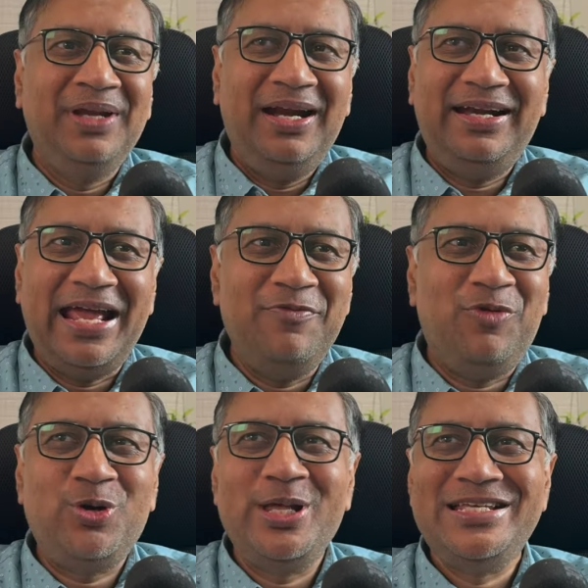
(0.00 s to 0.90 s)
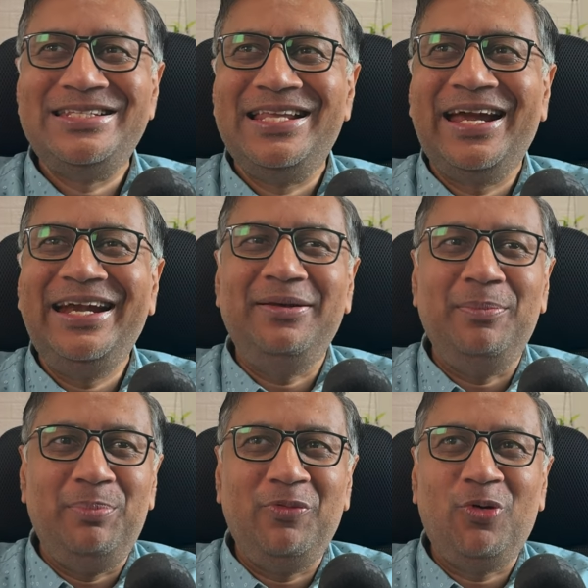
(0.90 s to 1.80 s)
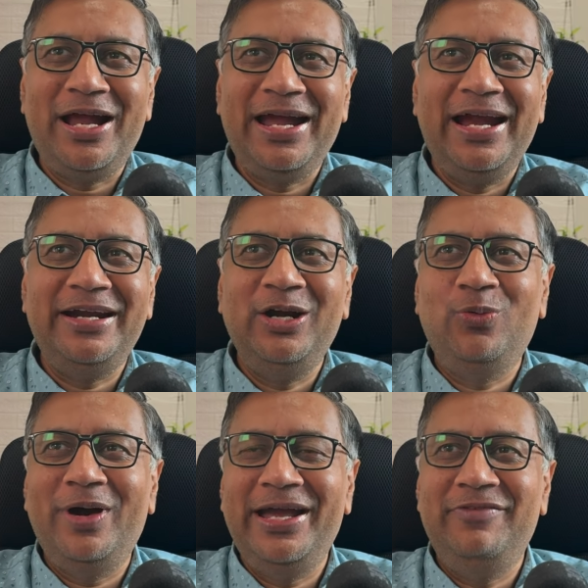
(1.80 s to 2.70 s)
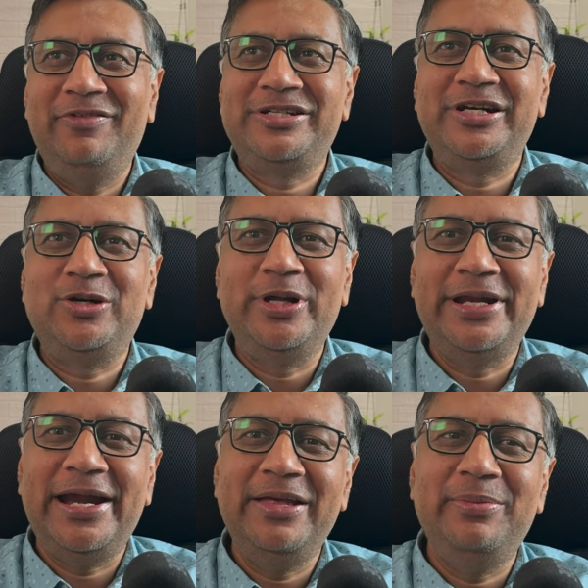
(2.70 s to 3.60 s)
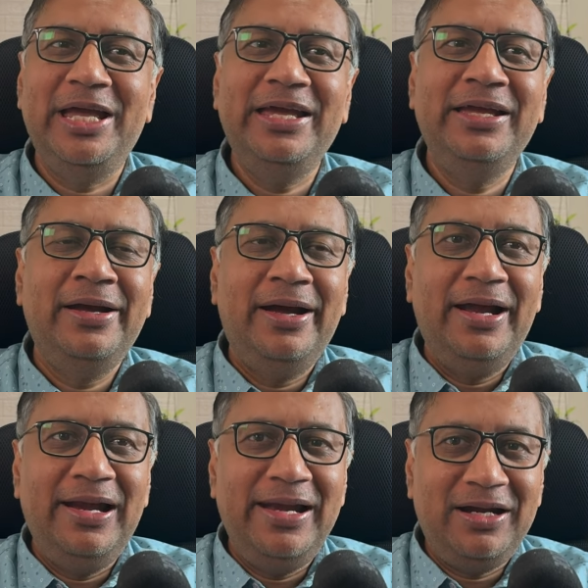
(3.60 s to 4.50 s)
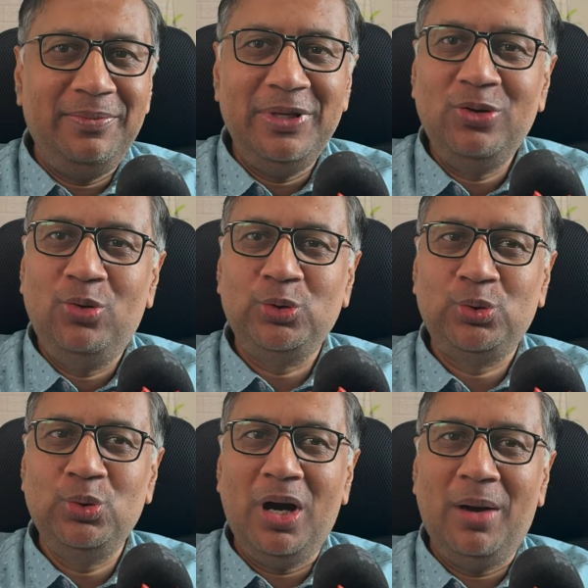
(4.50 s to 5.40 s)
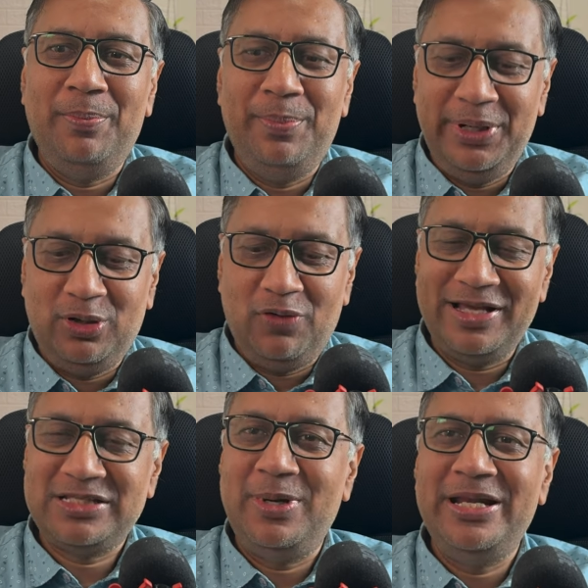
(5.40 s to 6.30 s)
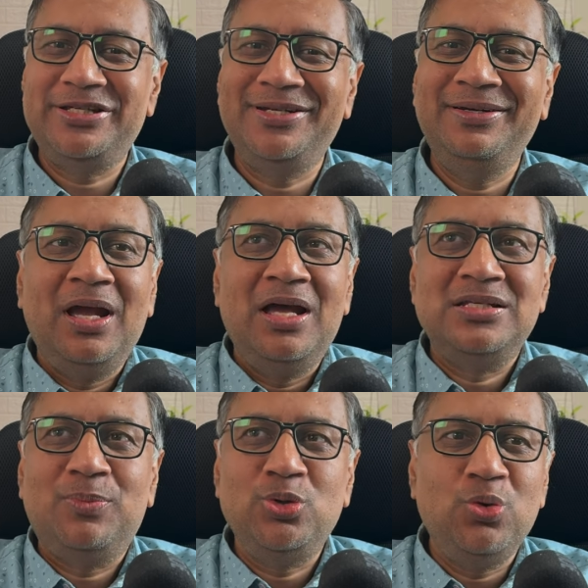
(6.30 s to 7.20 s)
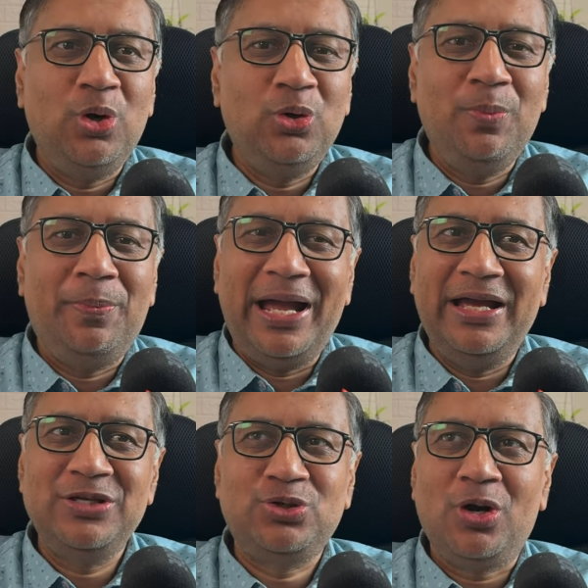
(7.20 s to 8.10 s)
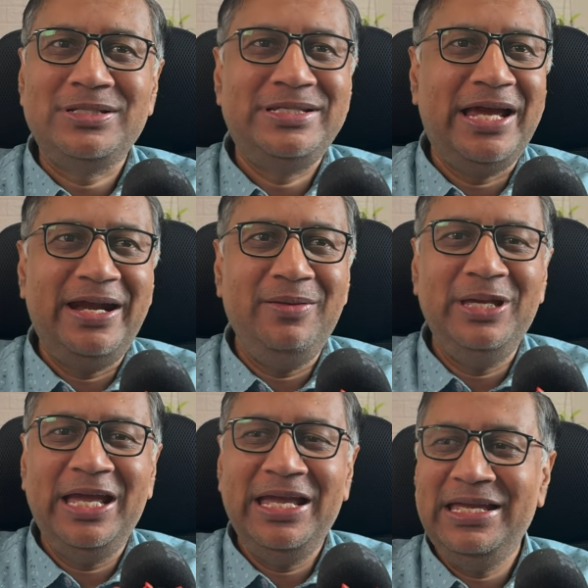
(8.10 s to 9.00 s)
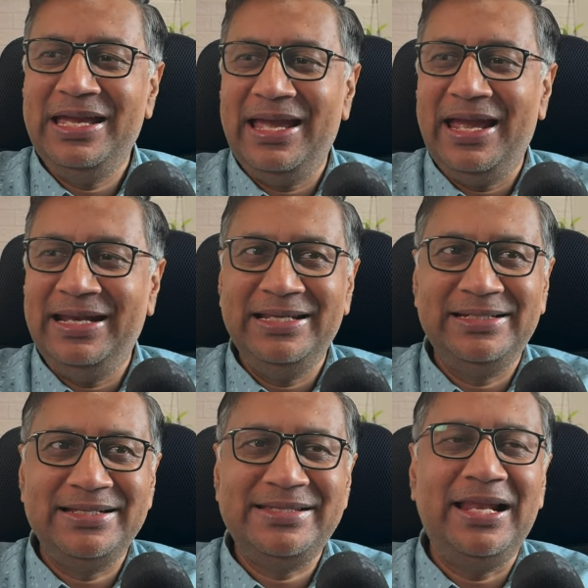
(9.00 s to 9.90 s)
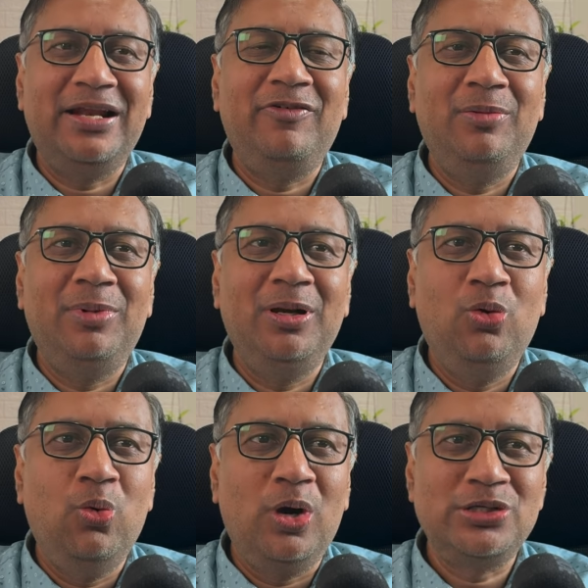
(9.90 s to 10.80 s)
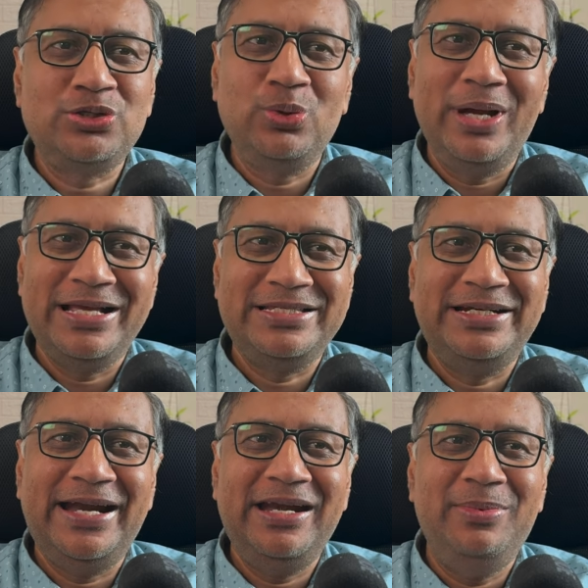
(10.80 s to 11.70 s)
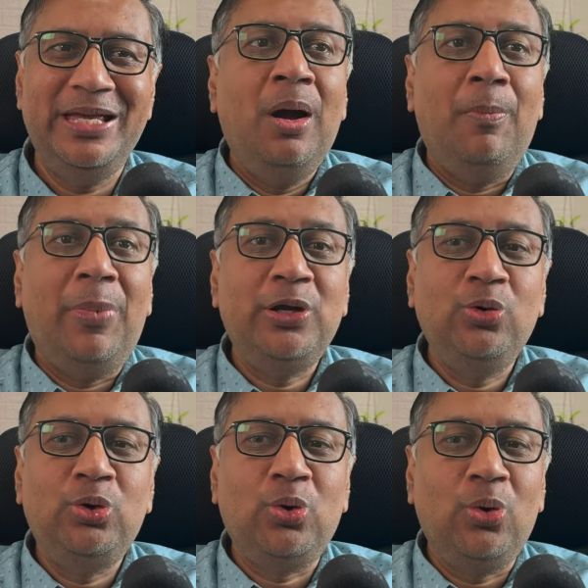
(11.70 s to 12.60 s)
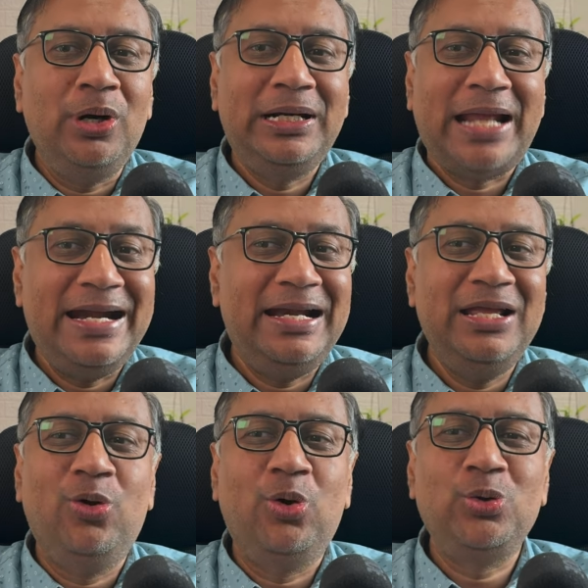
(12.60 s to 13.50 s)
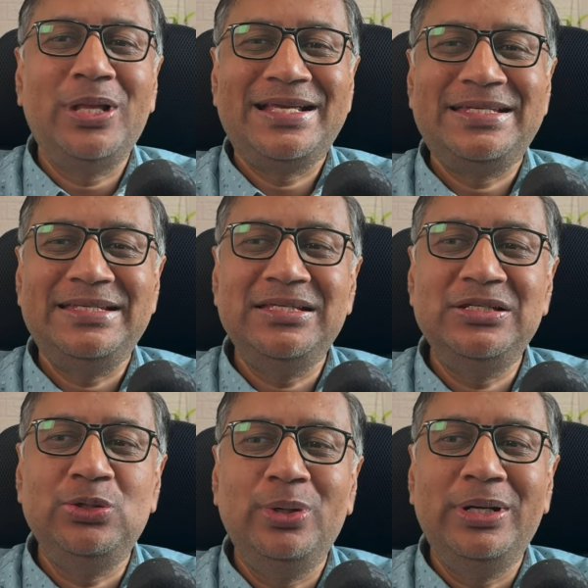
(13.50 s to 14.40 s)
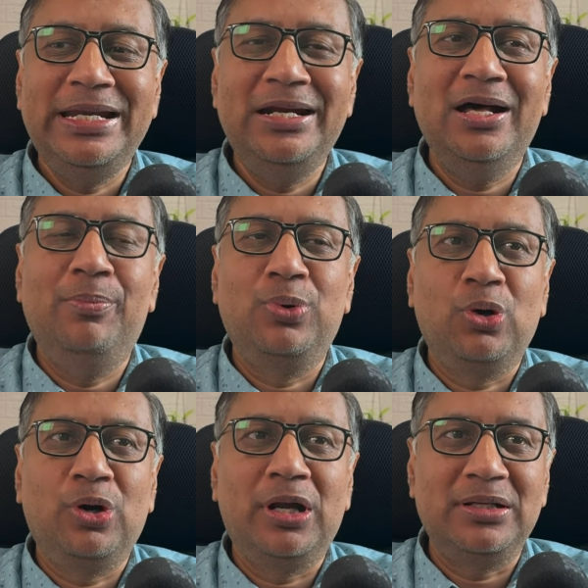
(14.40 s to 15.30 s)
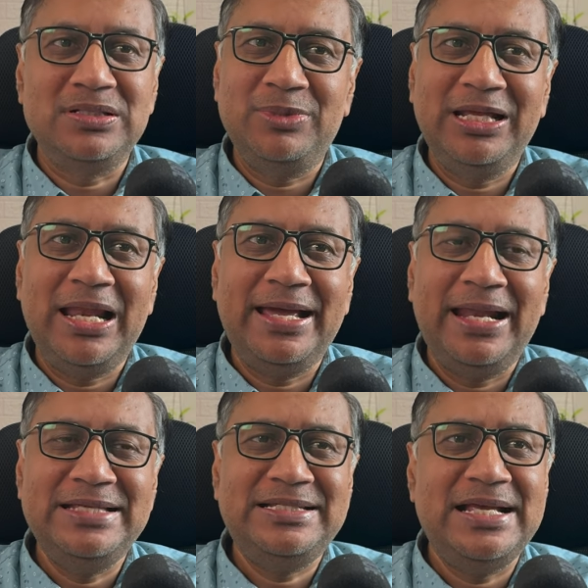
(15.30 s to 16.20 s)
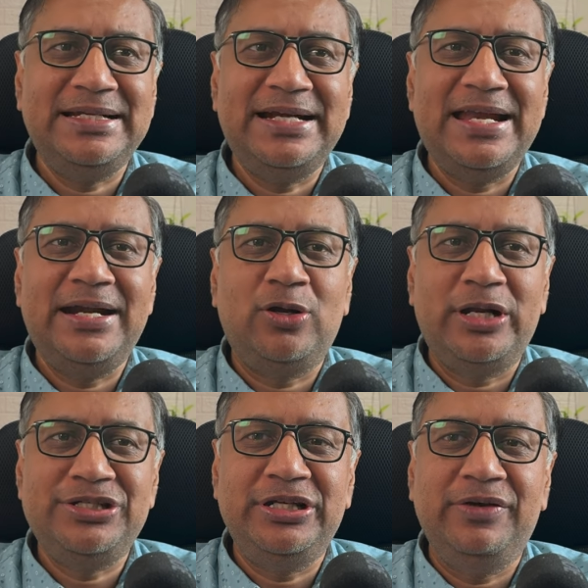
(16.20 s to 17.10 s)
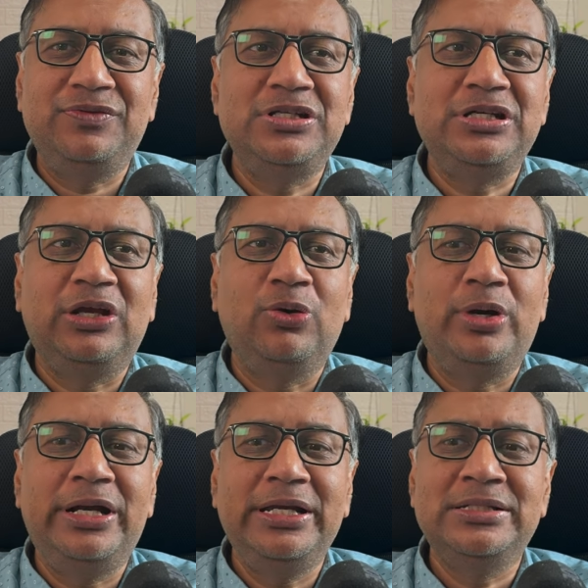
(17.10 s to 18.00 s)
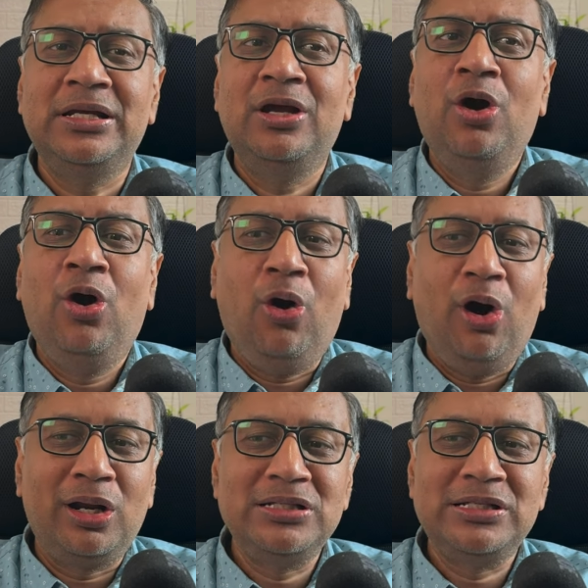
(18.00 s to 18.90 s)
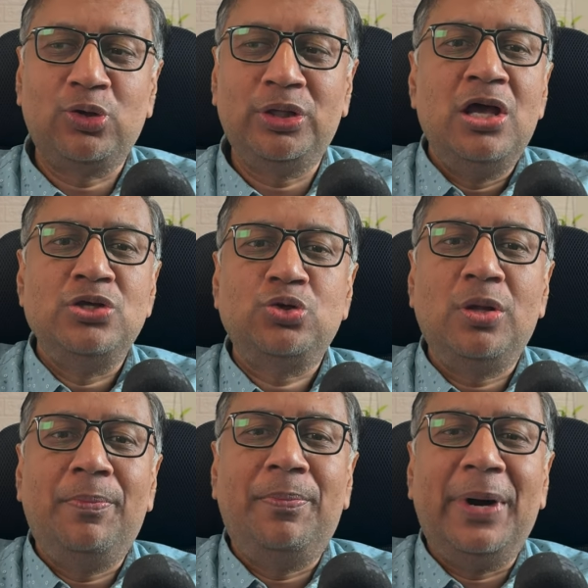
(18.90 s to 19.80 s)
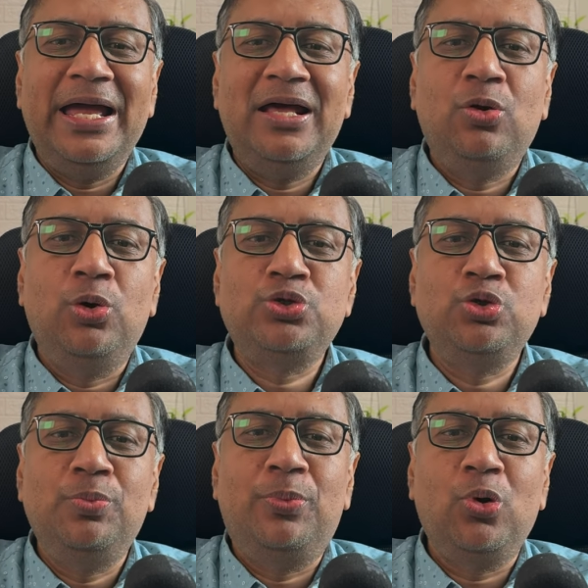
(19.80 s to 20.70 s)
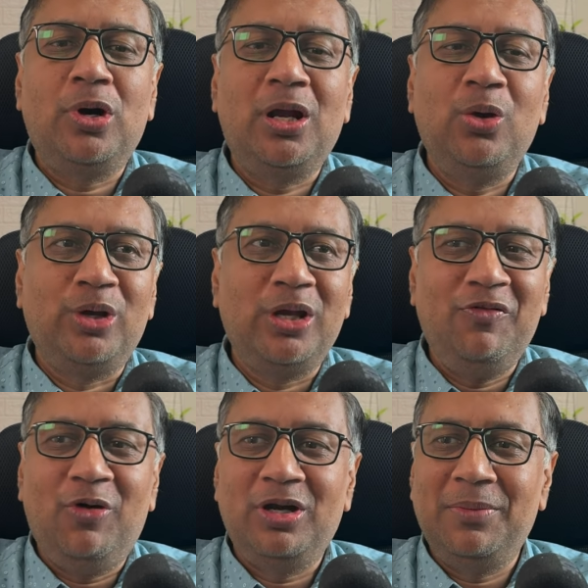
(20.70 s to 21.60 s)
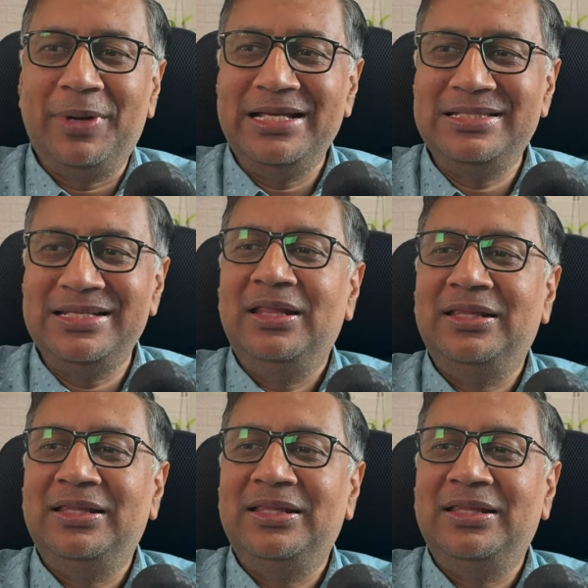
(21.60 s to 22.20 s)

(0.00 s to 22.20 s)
Time for today's nugget. Before I get into why I invested today in IDBI, let me go through a bit of explanation. Suppose you want to buy a stock, say IDBI, and there is a seller available who wants to exit IDBI, but you don't directly go to the exchanges. You need a broker, something like an ICICI Direct or HDFC Securities or a Zerodha. So the buyer goes to broker looking for the prices. The